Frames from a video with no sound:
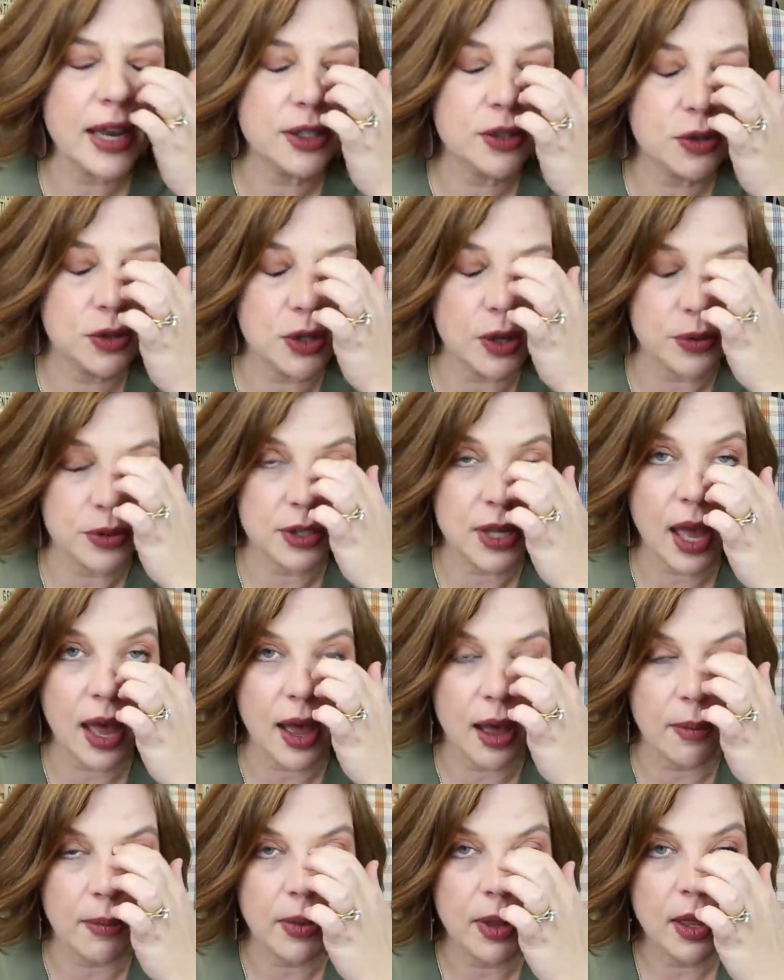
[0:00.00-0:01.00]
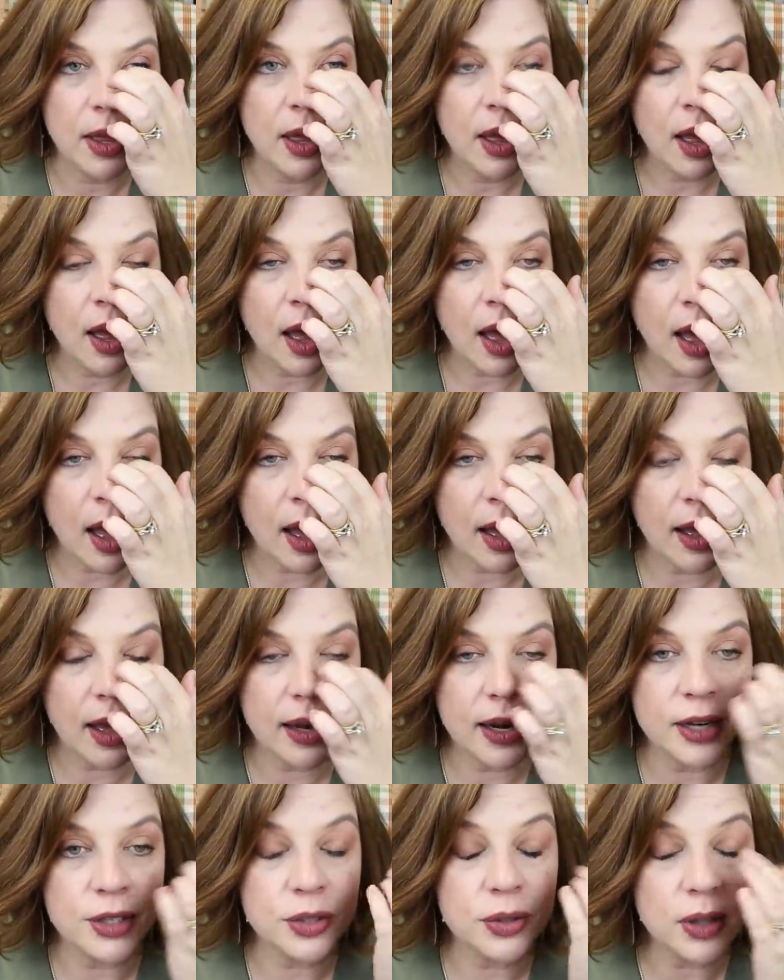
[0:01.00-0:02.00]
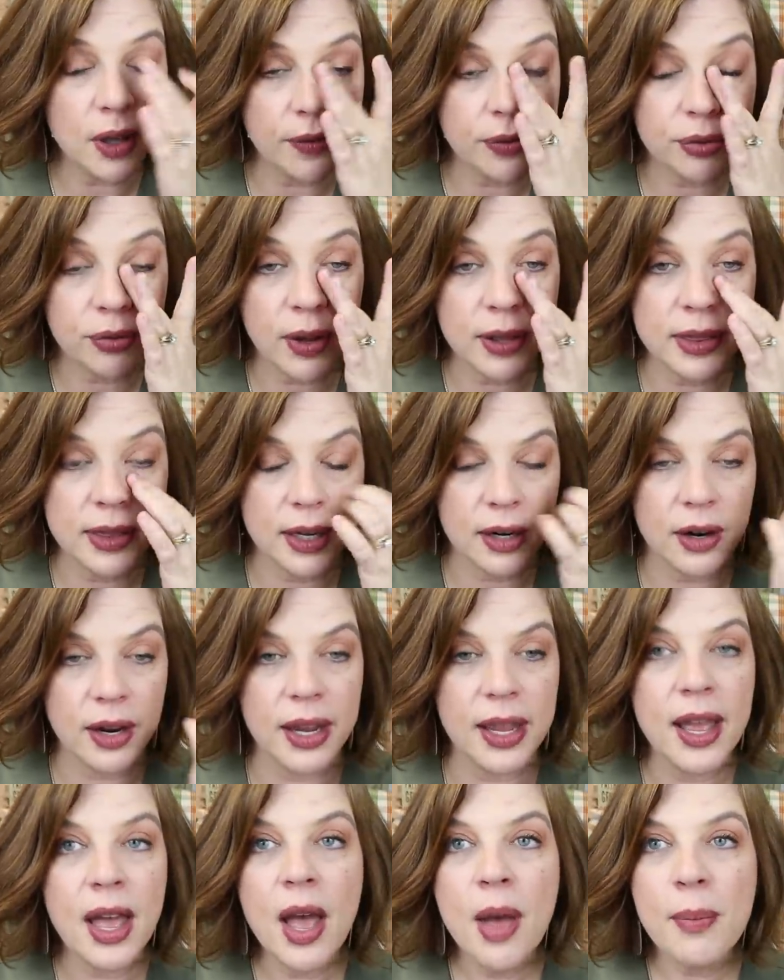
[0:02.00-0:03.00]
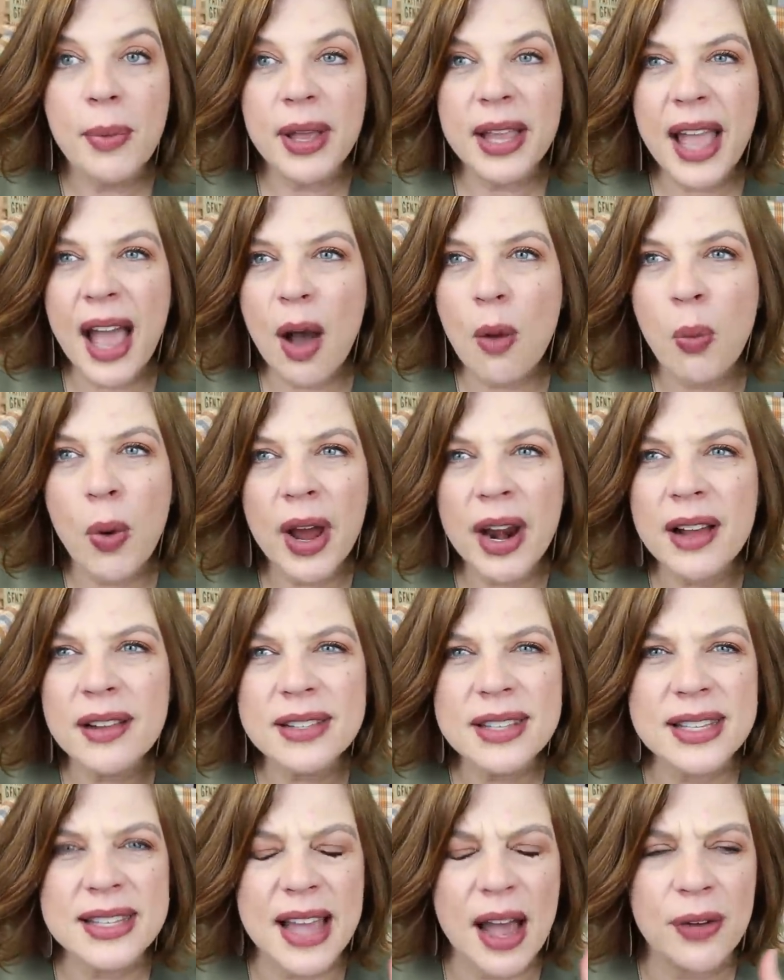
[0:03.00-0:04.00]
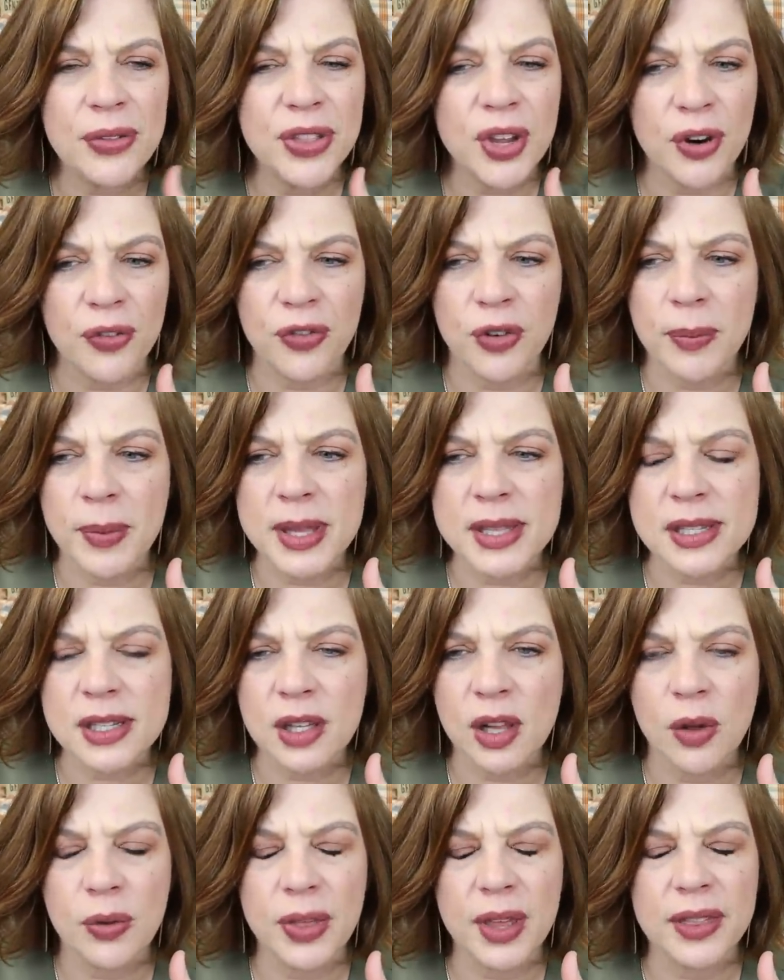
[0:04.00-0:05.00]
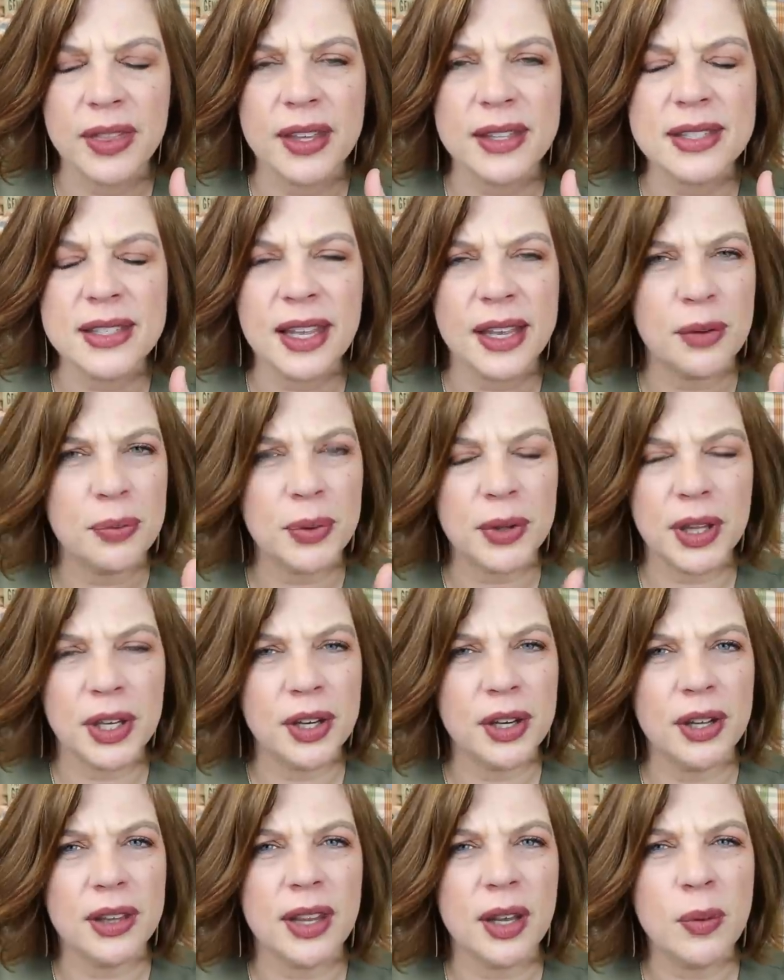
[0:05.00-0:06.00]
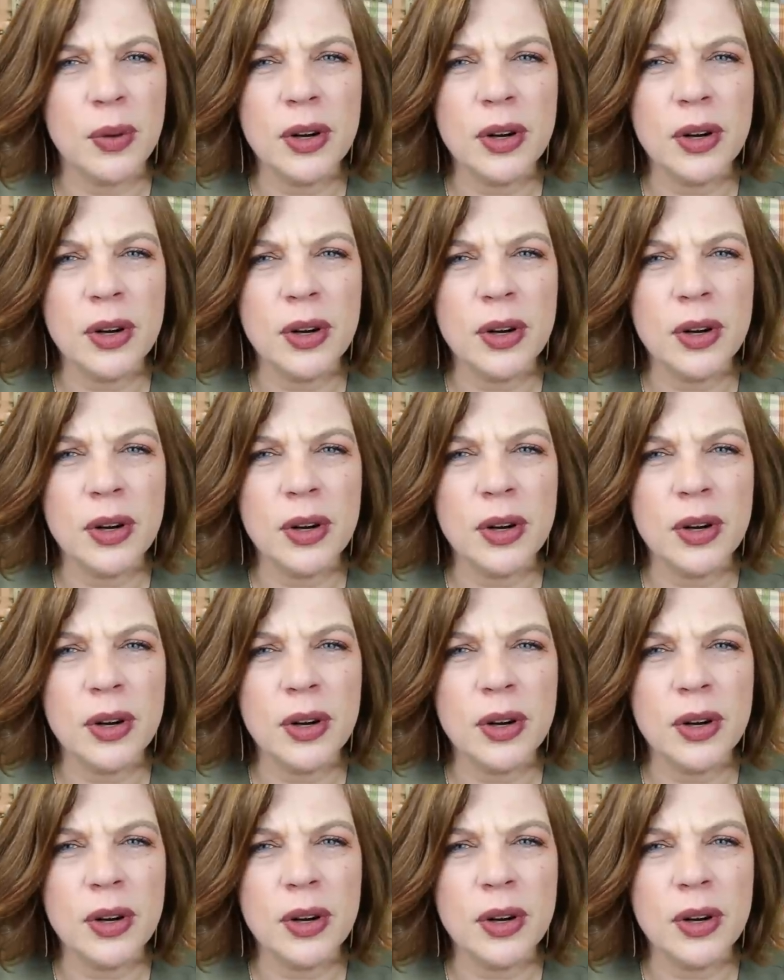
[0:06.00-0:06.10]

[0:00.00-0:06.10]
I do sew some, uh, and I do love Thread Theory, but yeah, what else is out there for men's clothing that's like really good?